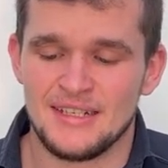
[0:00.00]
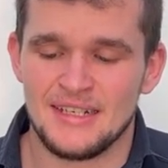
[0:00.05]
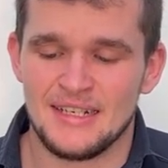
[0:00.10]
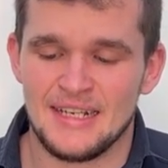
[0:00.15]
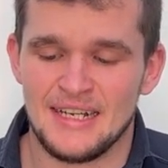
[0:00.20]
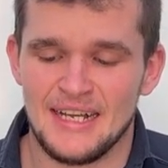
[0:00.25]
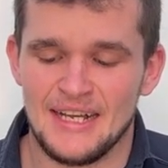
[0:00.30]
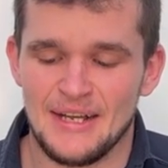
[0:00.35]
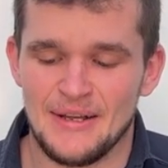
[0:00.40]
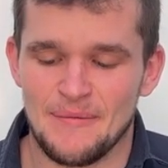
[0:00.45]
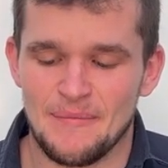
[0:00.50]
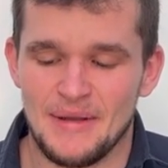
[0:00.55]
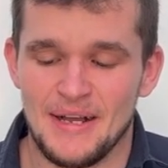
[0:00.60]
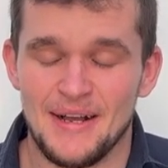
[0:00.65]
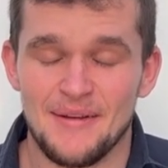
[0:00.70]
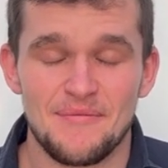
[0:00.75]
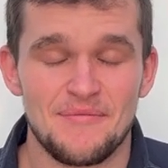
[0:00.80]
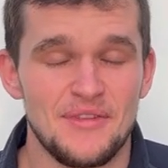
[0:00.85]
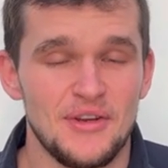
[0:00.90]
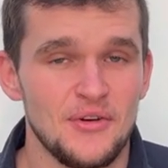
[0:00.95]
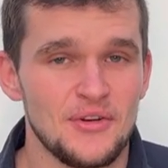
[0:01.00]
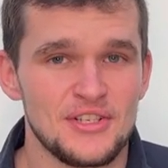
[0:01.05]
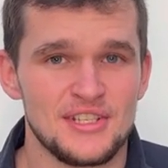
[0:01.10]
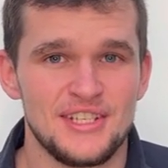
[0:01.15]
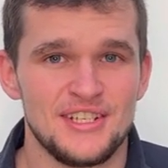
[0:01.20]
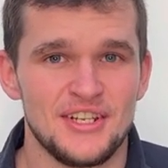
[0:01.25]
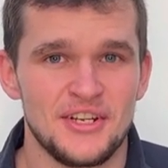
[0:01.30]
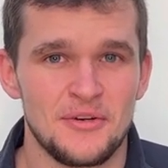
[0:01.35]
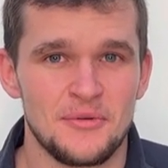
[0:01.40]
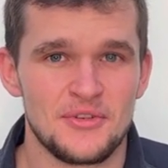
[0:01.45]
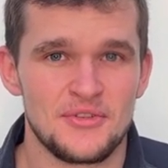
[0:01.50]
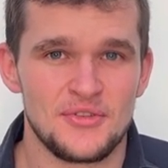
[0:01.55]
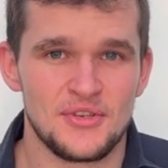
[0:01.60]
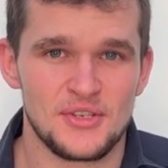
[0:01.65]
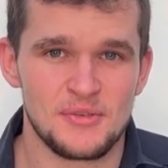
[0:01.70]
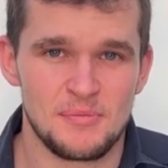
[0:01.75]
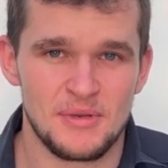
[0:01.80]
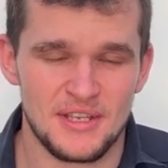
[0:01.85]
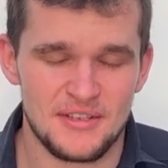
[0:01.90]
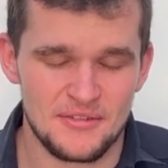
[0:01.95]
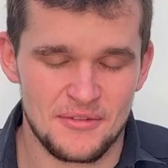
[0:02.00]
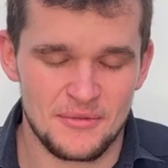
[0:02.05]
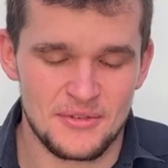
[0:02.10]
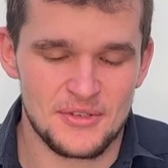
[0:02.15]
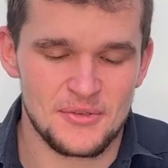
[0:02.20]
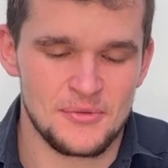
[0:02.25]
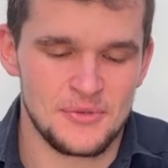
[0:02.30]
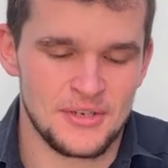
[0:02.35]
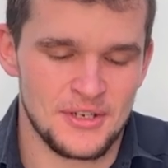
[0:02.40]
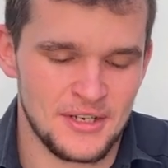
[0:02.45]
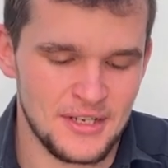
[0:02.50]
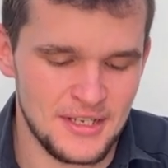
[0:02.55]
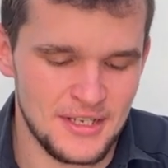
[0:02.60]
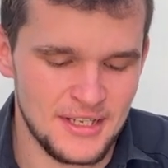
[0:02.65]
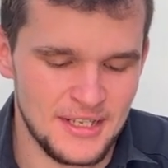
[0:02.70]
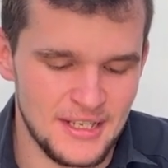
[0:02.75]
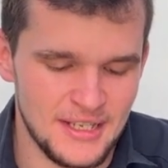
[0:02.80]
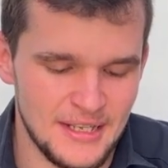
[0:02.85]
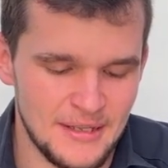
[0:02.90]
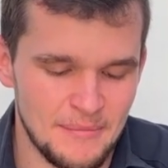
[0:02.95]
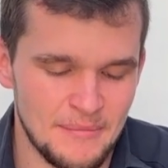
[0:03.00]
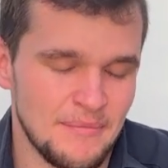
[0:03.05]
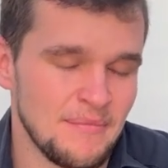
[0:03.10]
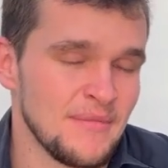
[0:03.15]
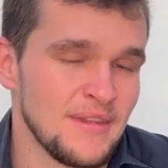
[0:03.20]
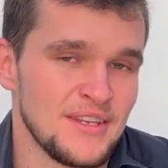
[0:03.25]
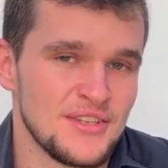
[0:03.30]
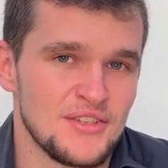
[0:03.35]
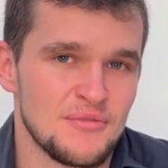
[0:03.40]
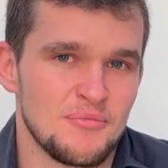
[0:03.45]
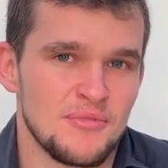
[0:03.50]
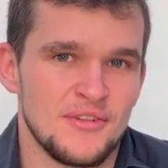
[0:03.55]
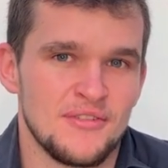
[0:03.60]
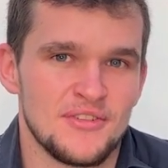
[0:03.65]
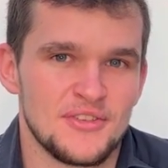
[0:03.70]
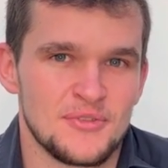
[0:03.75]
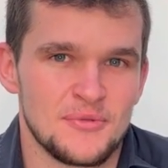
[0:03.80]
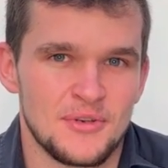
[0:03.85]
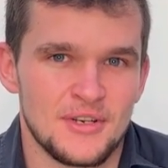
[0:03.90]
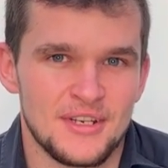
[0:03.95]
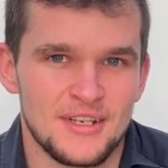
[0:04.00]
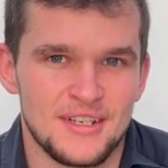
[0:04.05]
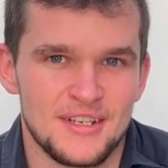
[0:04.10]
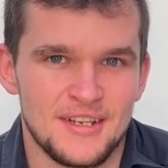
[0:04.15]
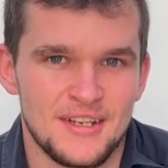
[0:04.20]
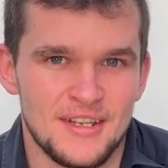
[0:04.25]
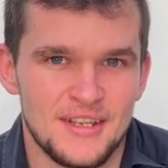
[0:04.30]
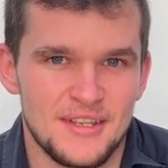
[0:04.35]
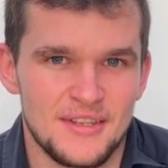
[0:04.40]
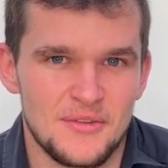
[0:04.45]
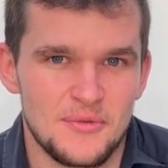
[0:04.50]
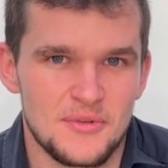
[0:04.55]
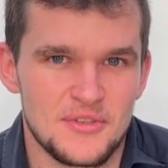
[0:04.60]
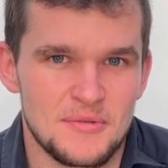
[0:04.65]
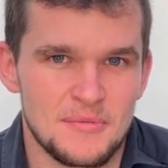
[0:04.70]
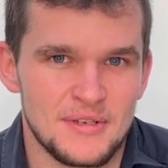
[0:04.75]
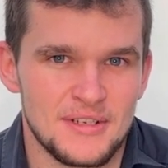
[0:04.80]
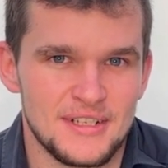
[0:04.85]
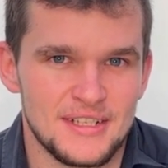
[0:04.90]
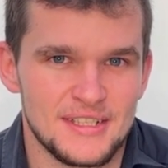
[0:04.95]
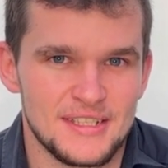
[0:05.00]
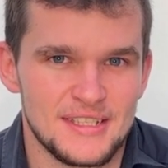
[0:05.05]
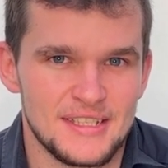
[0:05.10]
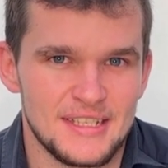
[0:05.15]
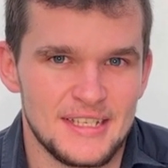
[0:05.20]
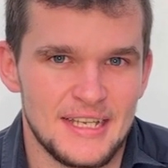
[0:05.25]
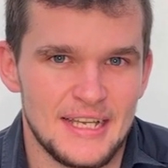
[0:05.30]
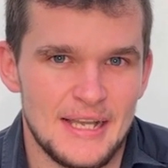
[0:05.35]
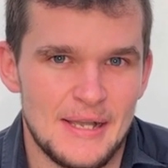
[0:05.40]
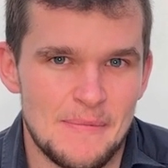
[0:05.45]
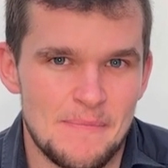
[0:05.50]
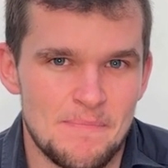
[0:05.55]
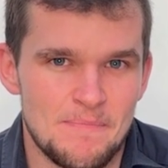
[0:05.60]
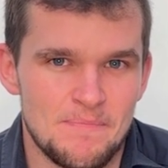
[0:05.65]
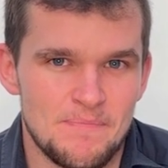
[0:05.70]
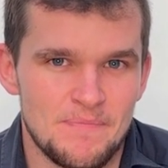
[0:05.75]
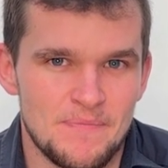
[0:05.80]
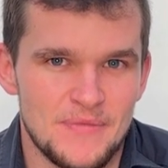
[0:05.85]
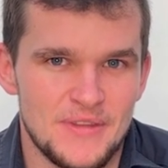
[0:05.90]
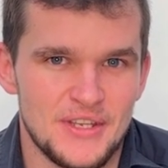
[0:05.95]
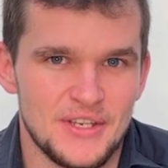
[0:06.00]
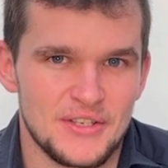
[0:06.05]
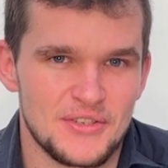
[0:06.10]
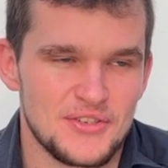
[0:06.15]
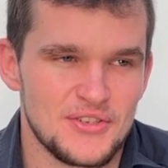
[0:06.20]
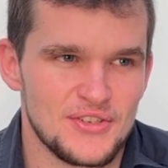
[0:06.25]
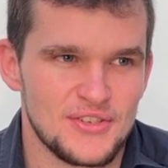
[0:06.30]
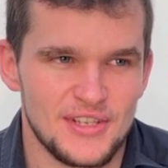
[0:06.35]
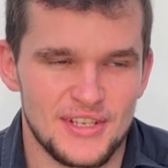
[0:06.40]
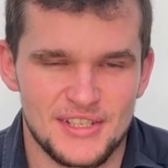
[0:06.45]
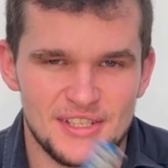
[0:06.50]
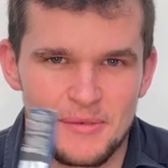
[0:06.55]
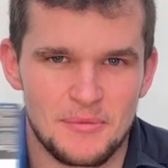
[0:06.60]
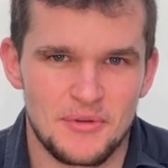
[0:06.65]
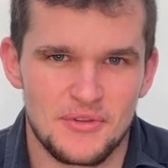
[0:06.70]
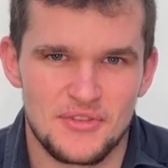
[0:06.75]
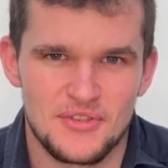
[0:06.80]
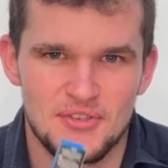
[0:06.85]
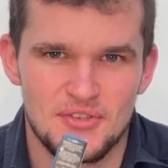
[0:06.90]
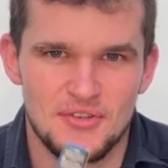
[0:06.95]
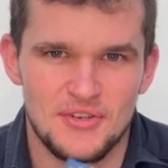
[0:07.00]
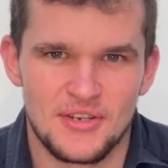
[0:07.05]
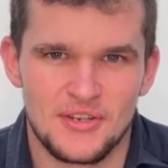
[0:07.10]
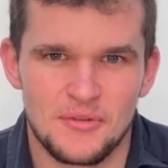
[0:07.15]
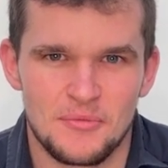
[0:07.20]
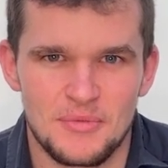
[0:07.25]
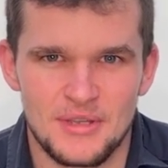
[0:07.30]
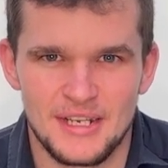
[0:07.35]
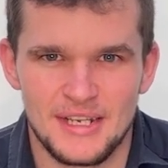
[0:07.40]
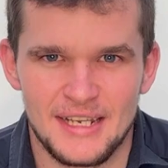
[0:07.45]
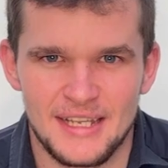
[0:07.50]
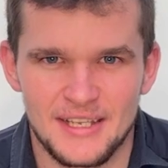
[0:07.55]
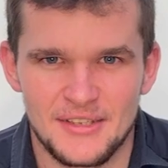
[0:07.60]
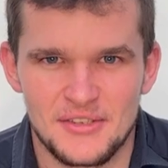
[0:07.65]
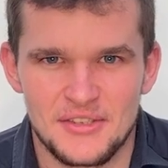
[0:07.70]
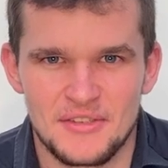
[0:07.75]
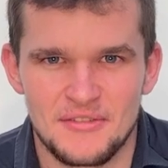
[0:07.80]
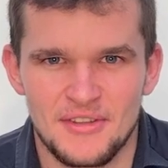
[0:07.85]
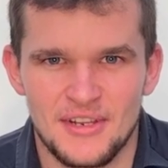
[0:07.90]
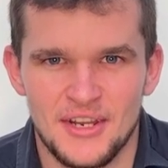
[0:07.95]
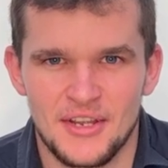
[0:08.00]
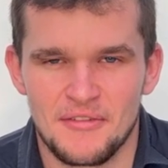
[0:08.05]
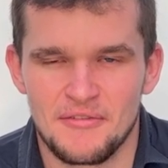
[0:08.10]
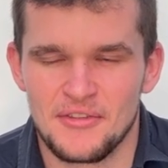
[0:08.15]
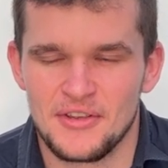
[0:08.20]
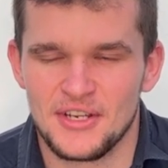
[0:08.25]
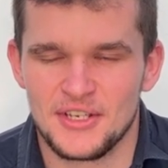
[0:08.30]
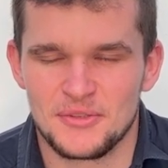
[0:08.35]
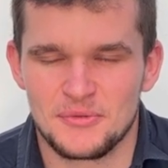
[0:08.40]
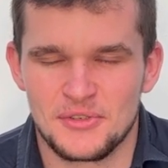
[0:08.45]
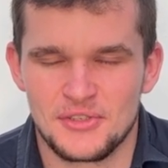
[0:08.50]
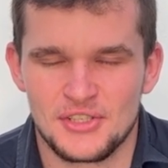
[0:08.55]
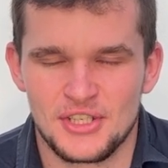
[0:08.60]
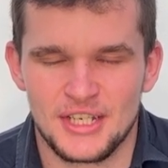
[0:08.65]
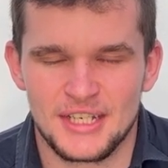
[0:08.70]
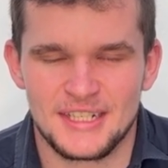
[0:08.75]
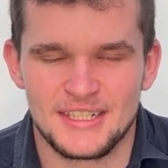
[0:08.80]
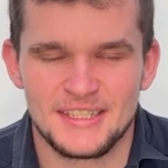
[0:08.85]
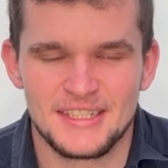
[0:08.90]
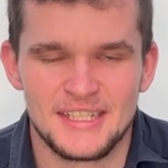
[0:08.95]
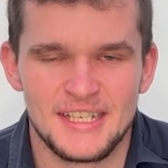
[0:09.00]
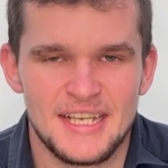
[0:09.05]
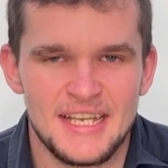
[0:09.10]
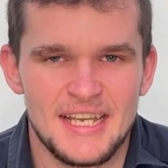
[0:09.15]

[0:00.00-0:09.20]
I honestly don't know what to expect from this one, as the previous one I did, the watermelon ice. Just like somewhere on the screen, there'll be a link to the video if you guys want to check it out.